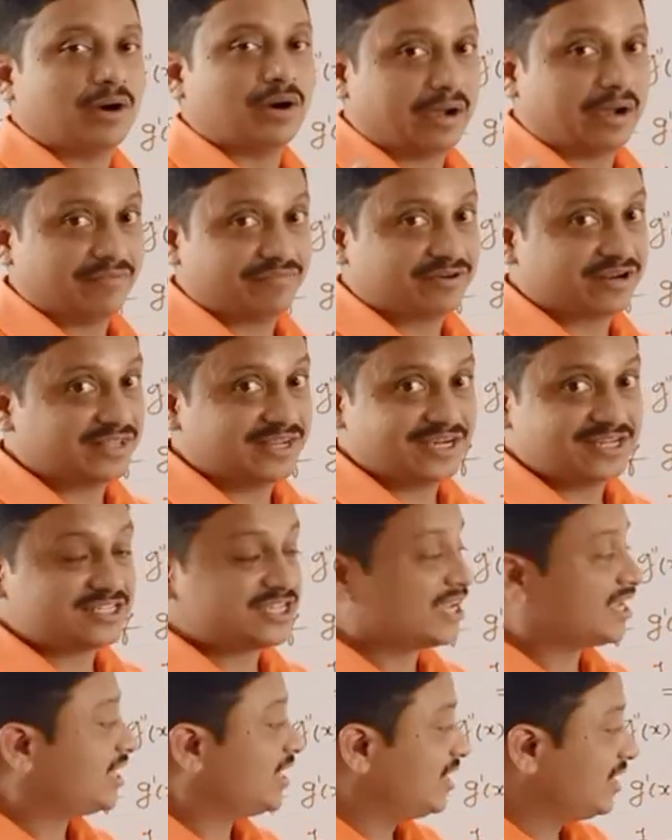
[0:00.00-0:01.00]
After that
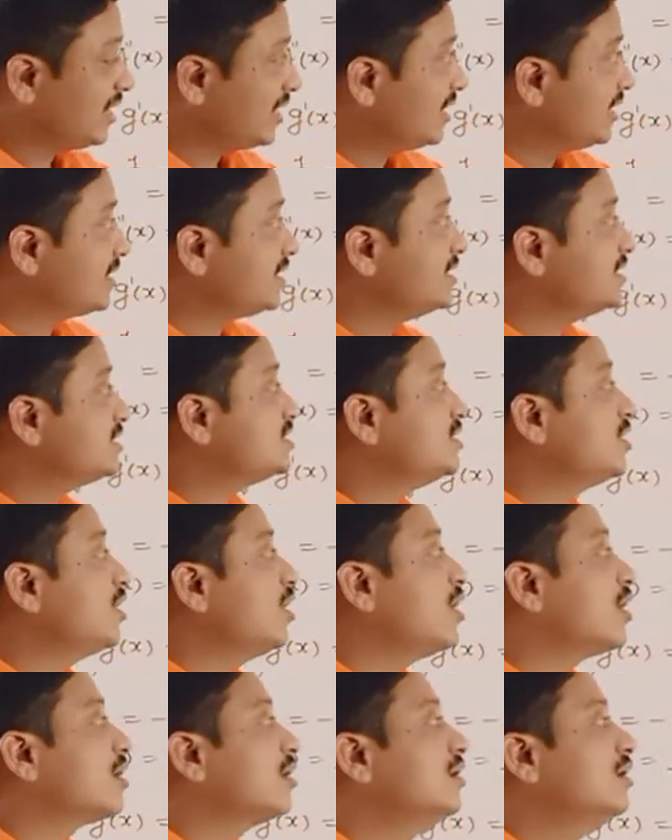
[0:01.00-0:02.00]
checking, it is
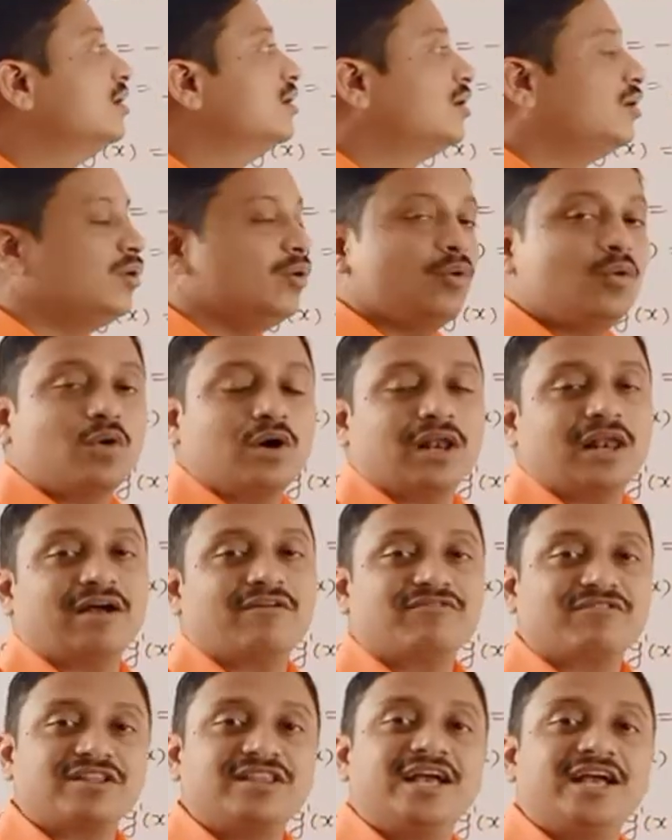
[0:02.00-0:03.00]
your local.
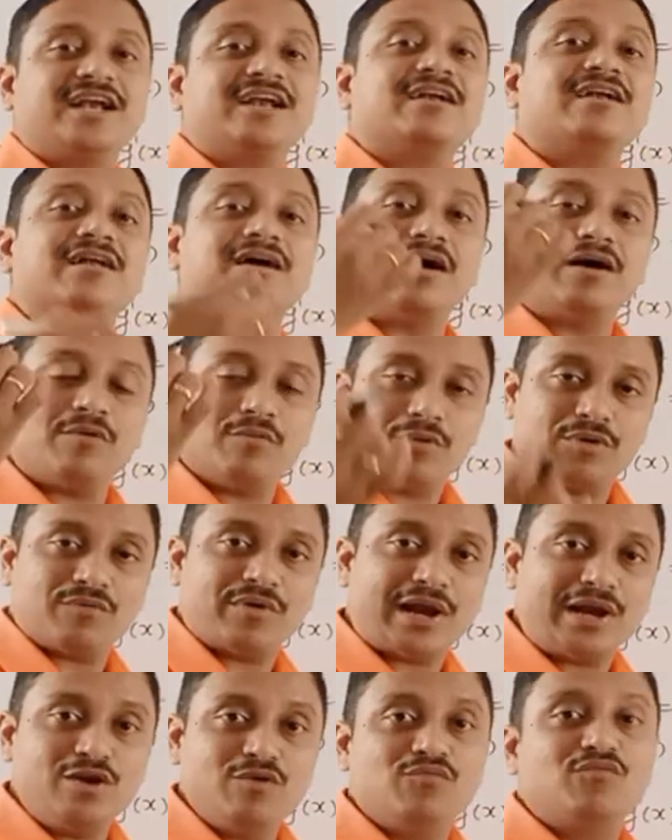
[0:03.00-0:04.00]
After that, our
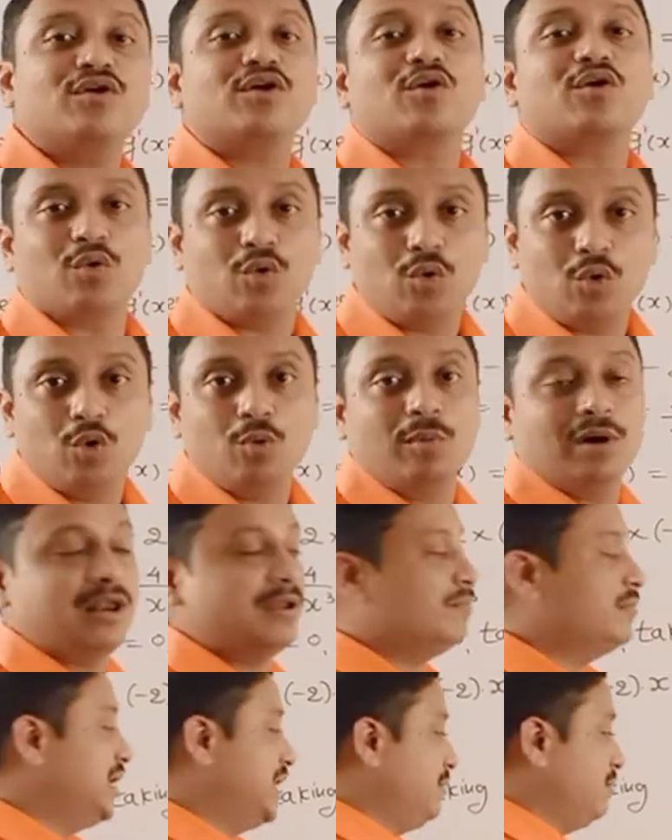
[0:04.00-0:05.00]
value for global
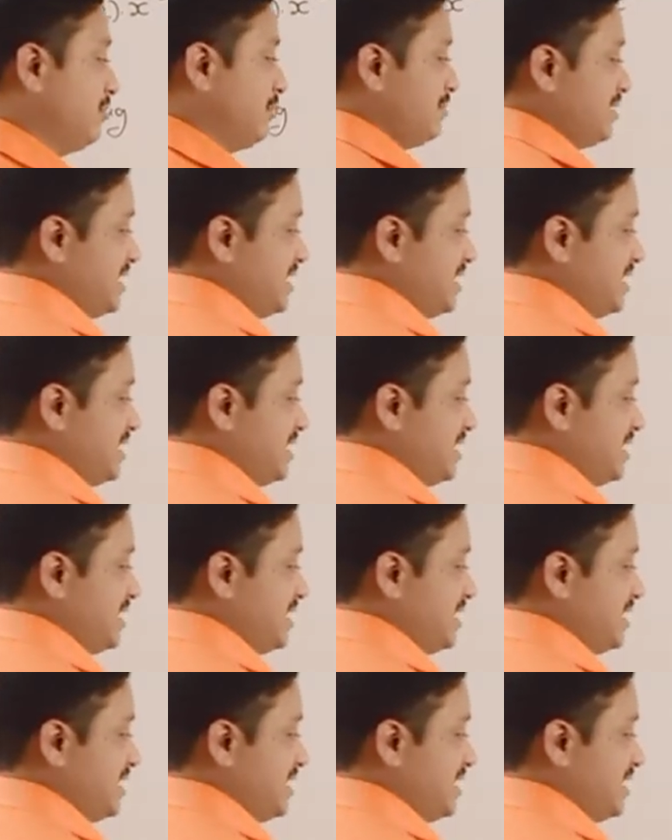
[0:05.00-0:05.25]
minimum.